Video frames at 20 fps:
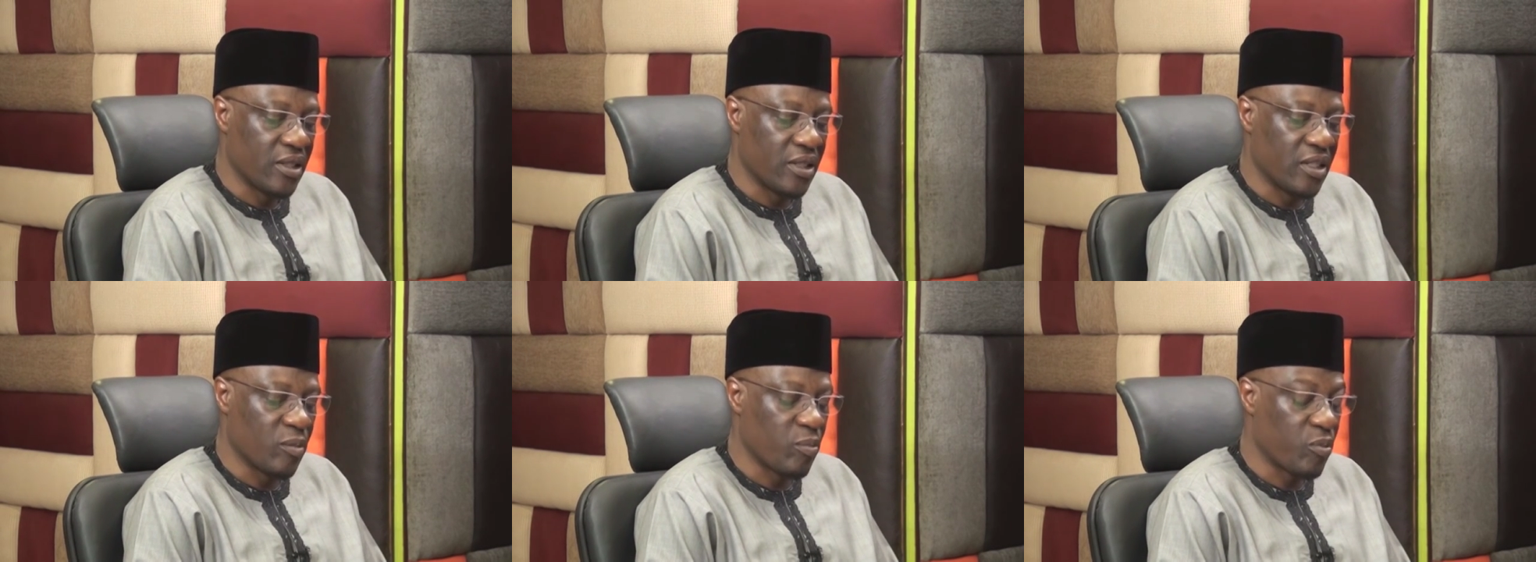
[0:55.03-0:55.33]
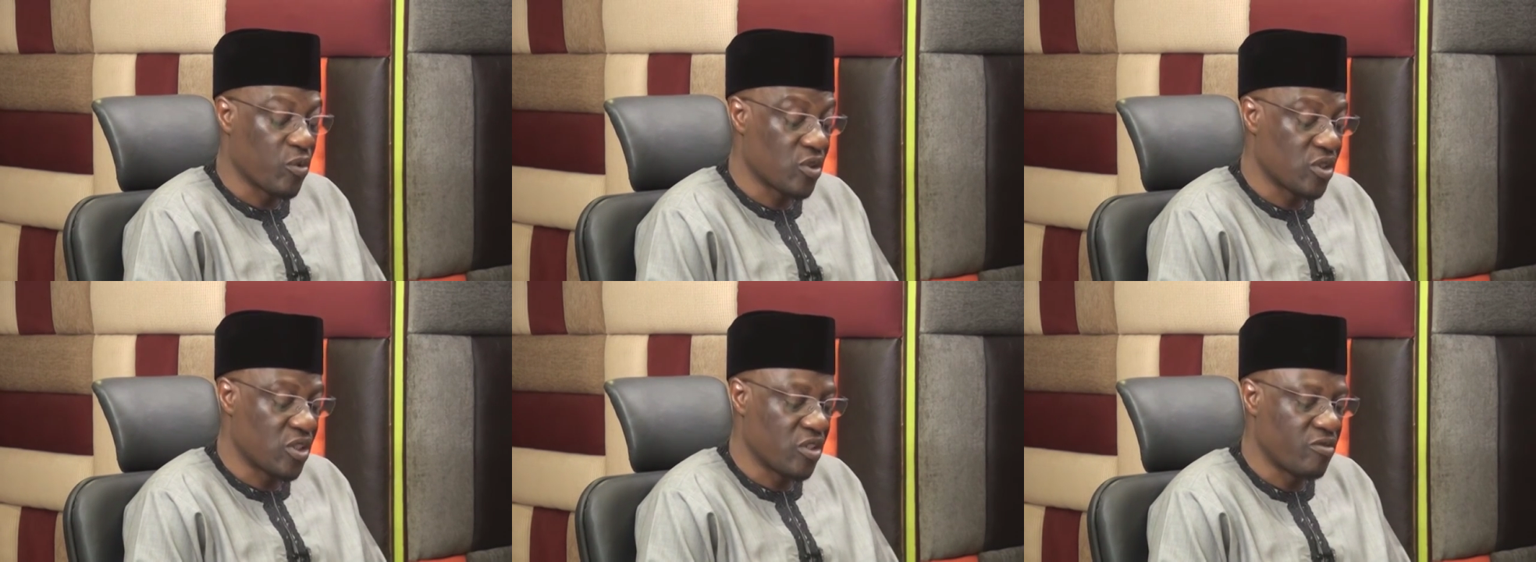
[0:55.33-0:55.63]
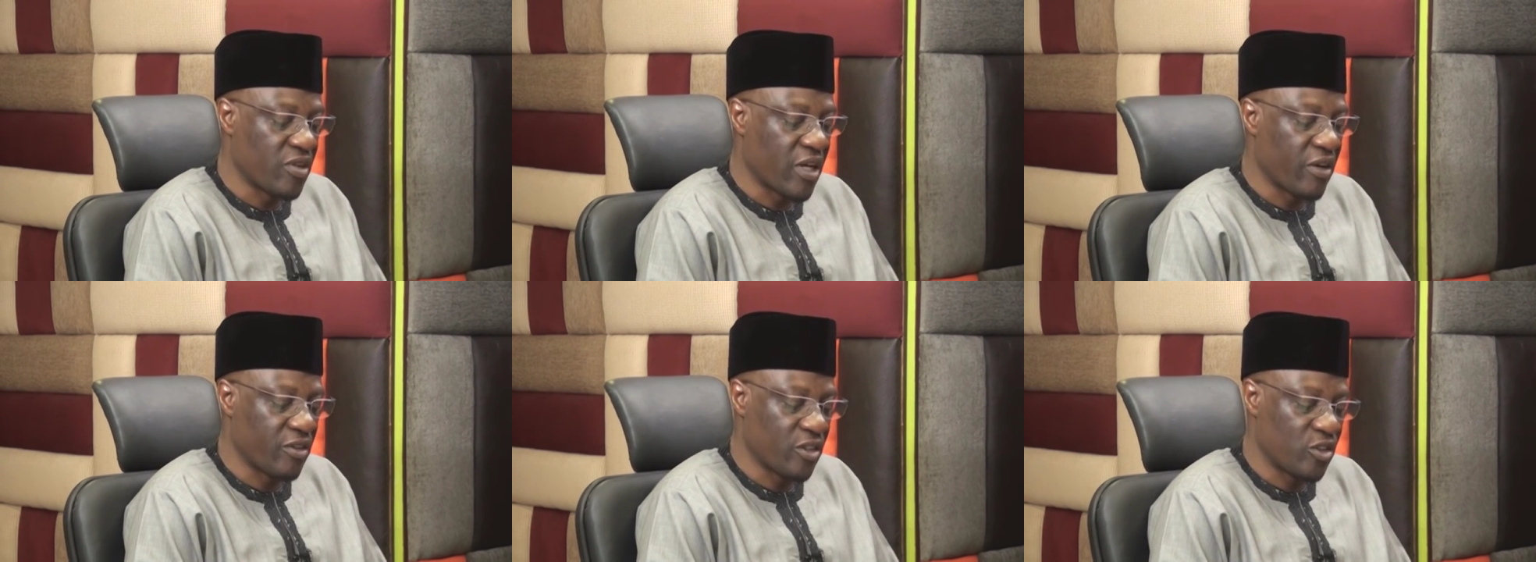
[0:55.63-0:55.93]
in the
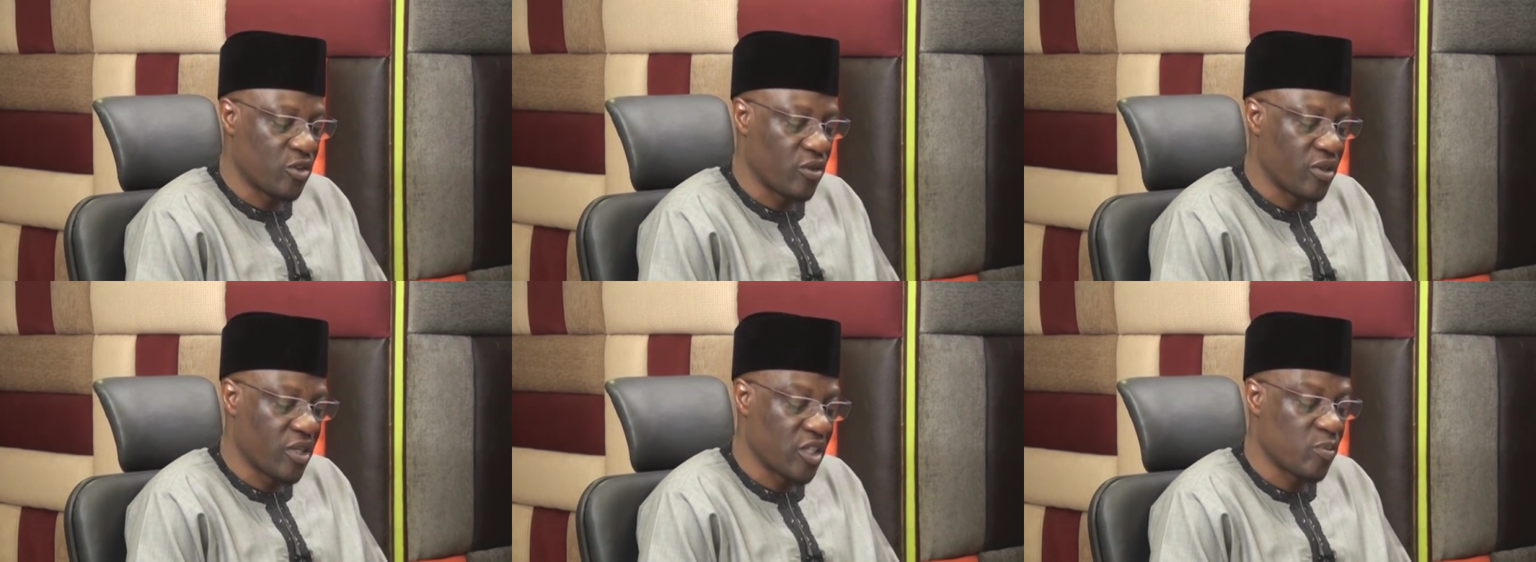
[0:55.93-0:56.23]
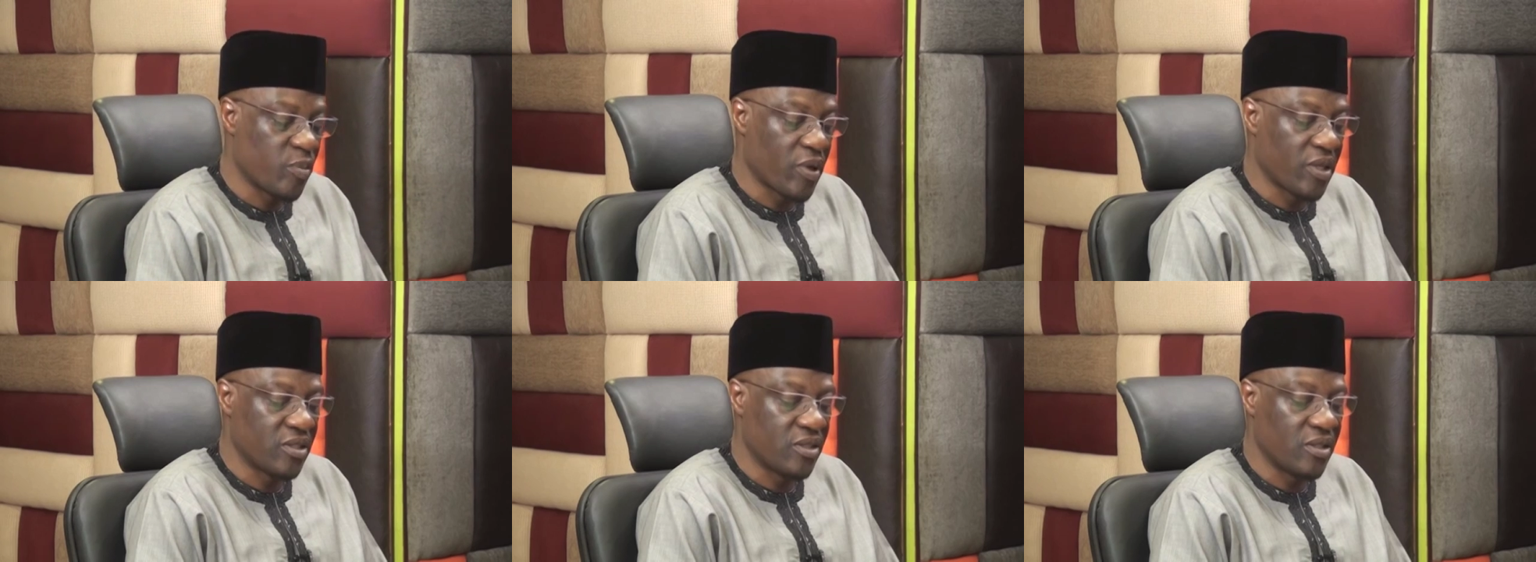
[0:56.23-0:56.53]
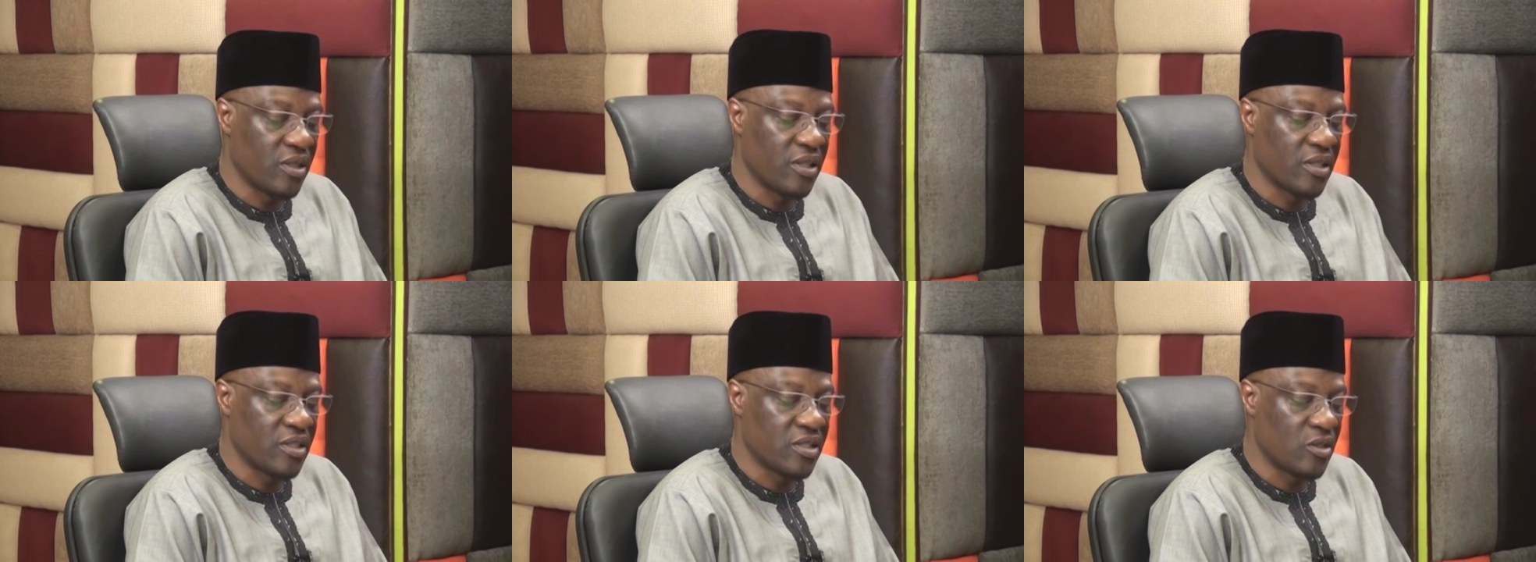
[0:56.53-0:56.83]
positive direction despite
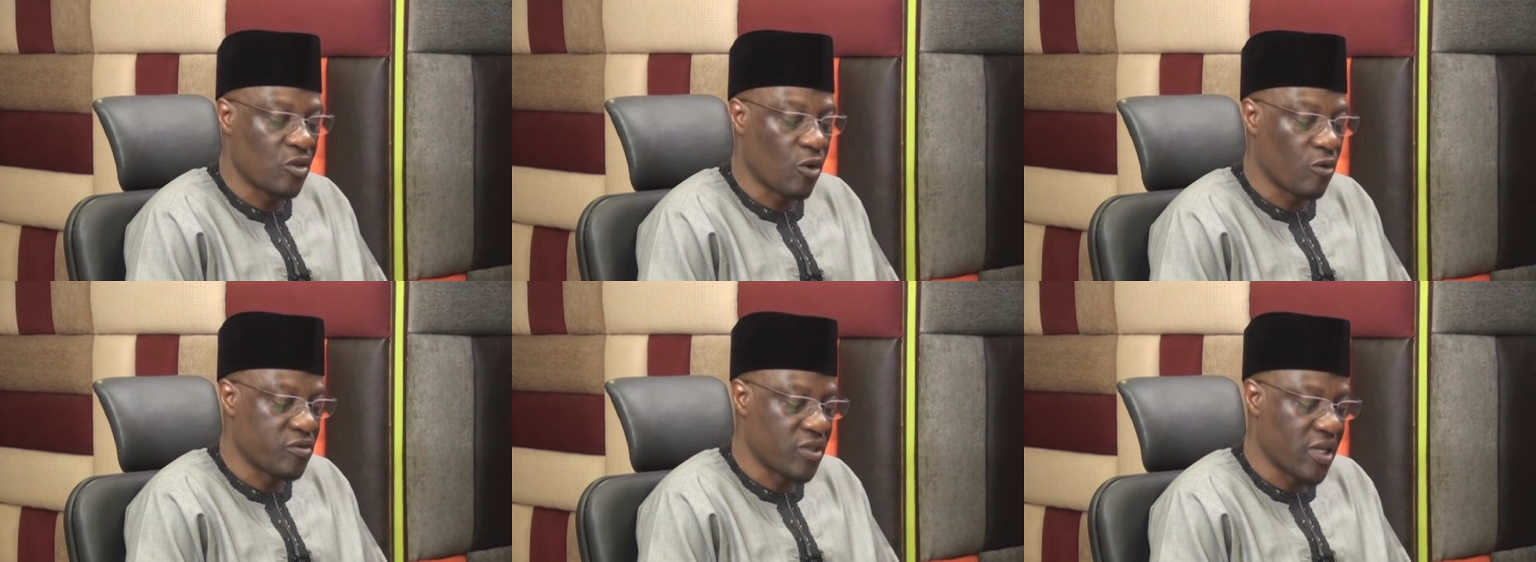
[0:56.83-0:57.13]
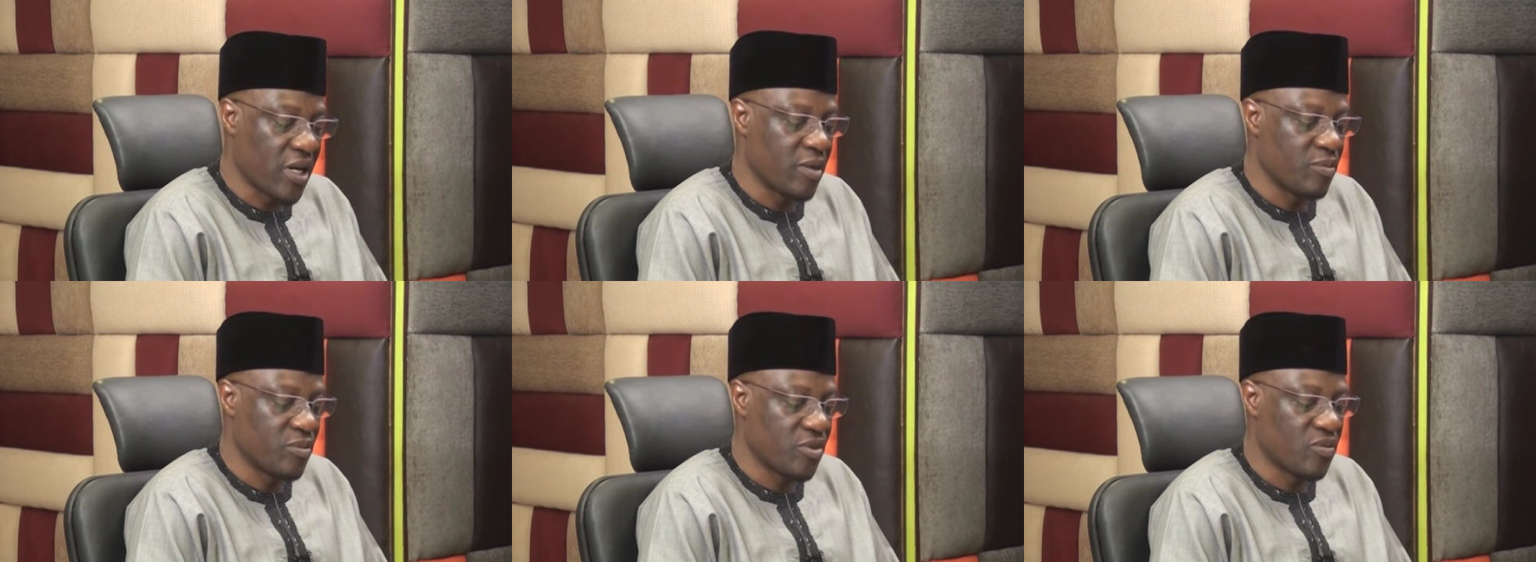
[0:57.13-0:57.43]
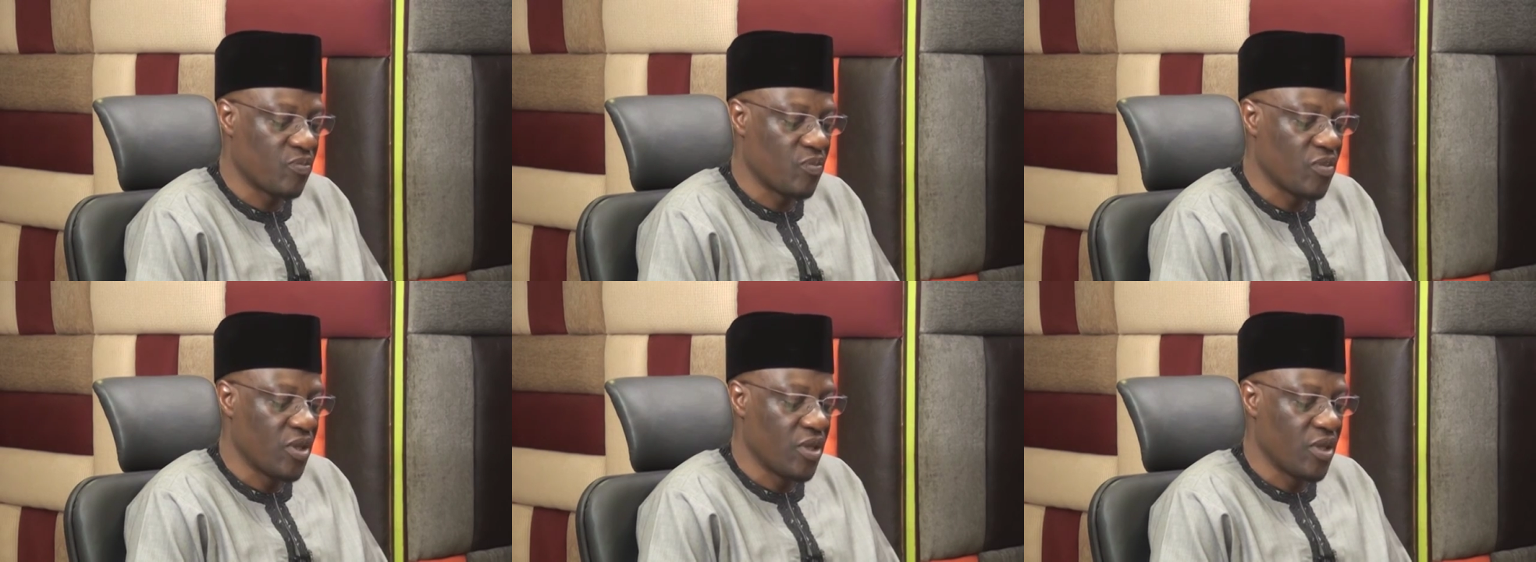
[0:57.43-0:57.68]
the tough times.